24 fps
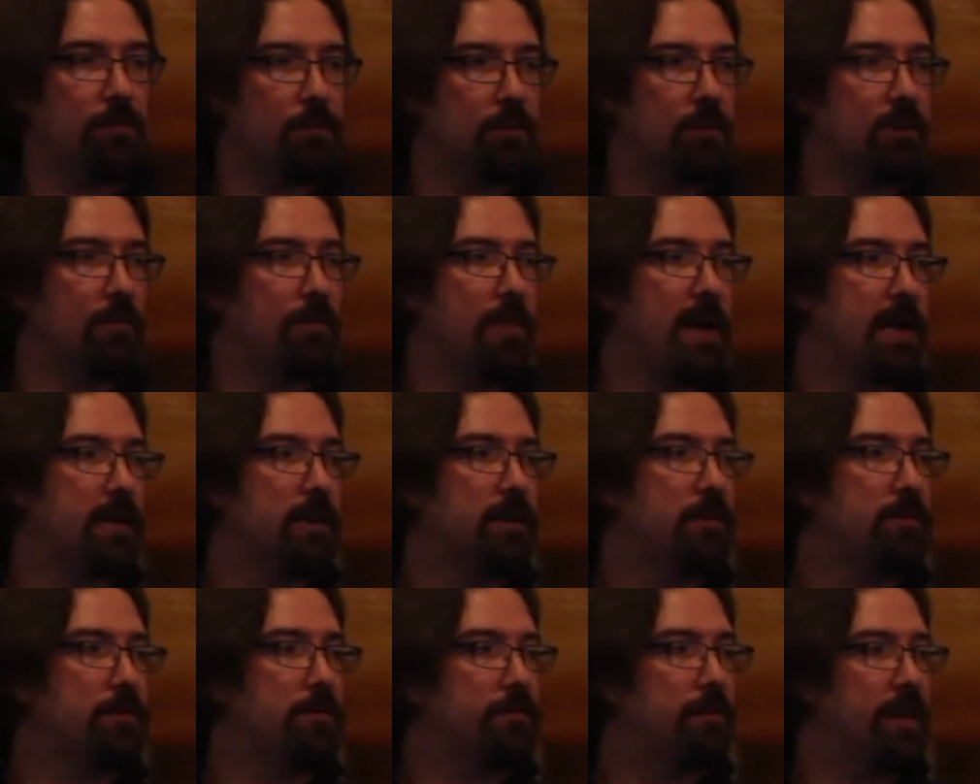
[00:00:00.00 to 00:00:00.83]
an order of
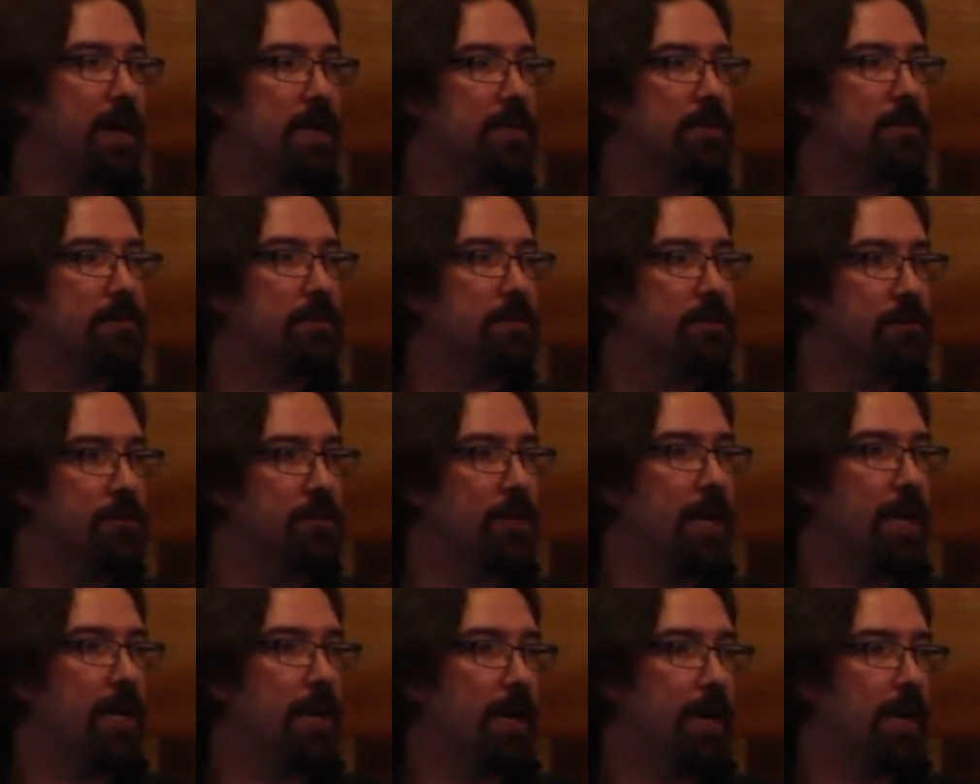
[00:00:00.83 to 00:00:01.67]
magnitude faster than
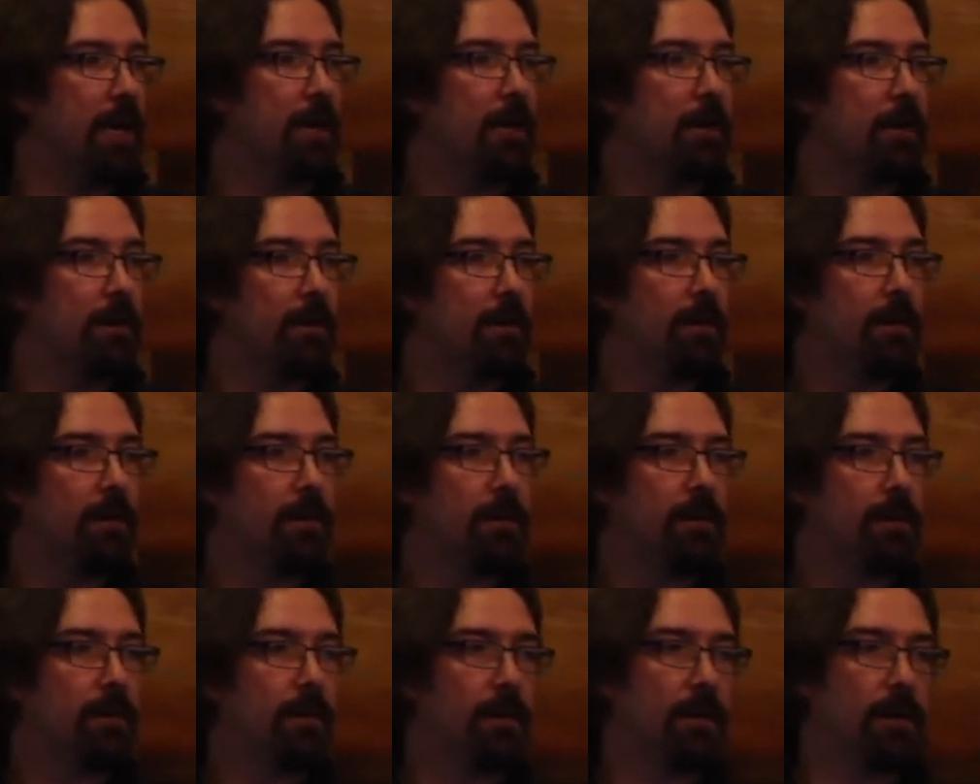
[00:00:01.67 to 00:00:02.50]
JNA.
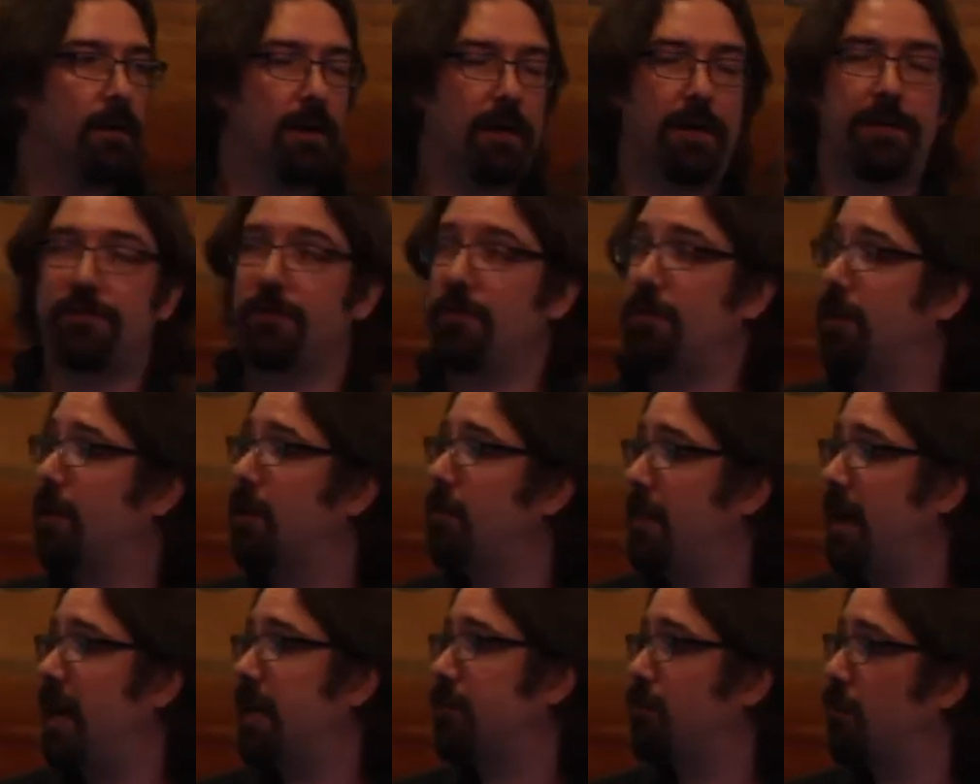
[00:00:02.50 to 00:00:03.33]
Uh, and so you
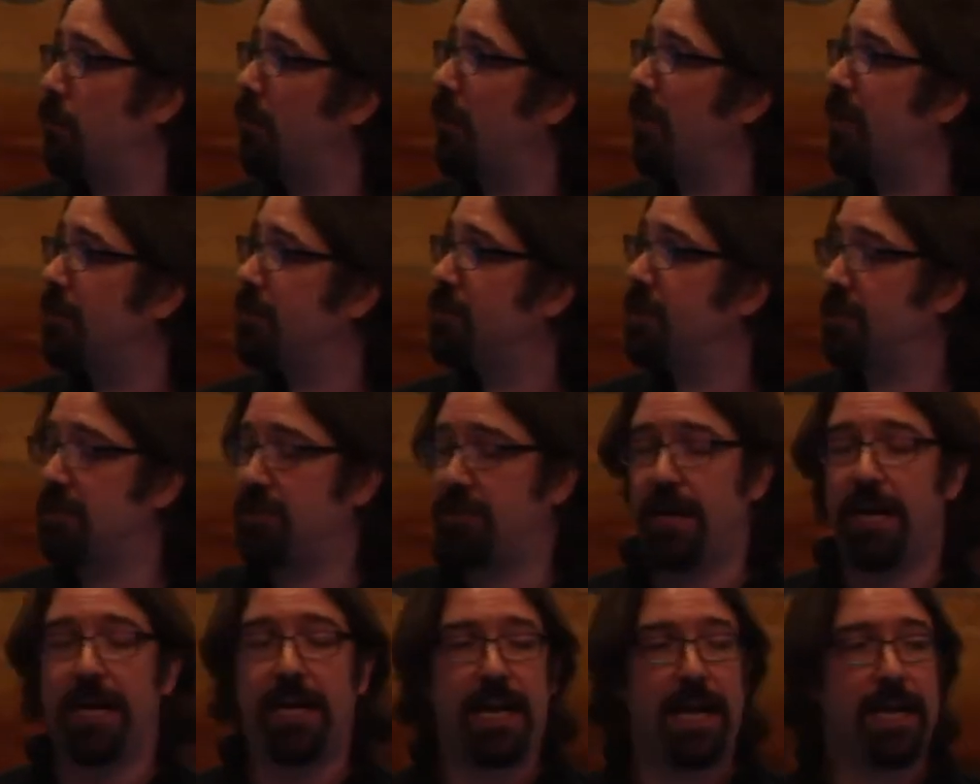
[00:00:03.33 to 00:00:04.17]
can imagine when we're using
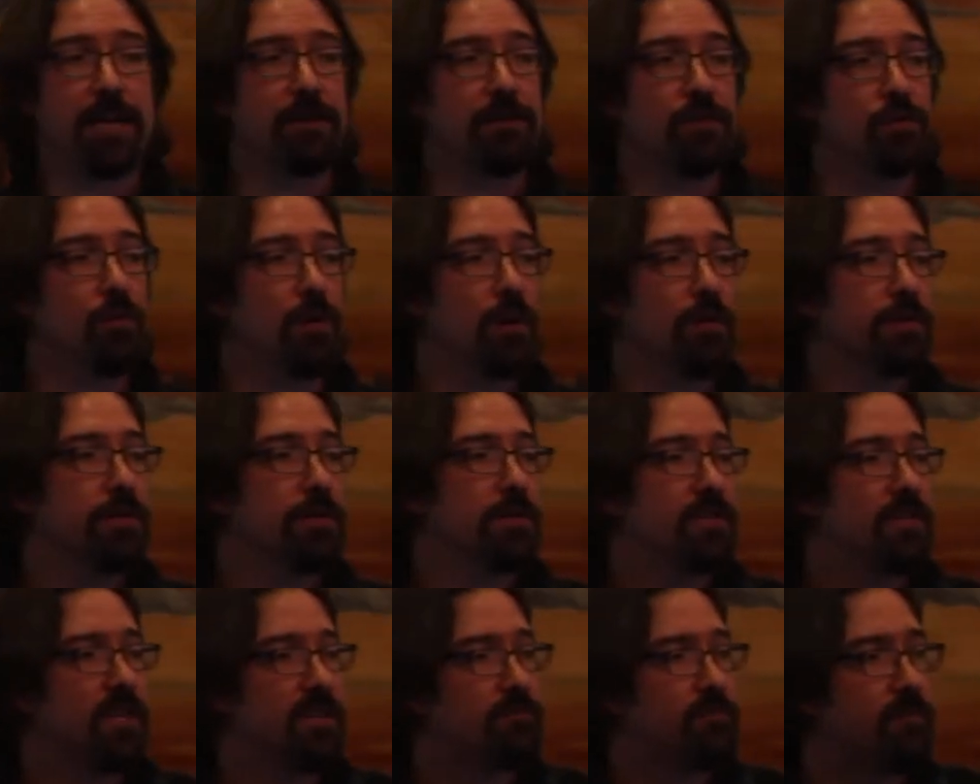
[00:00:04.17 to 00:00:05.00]
JNA to do all
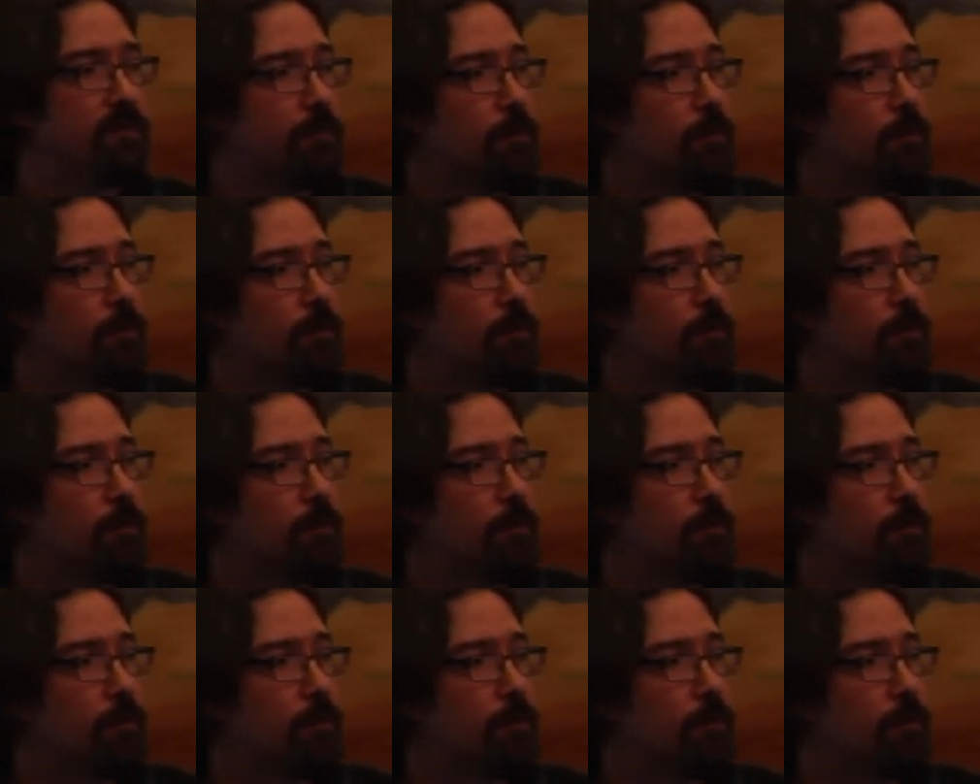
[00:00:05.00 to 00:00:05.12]
this stuff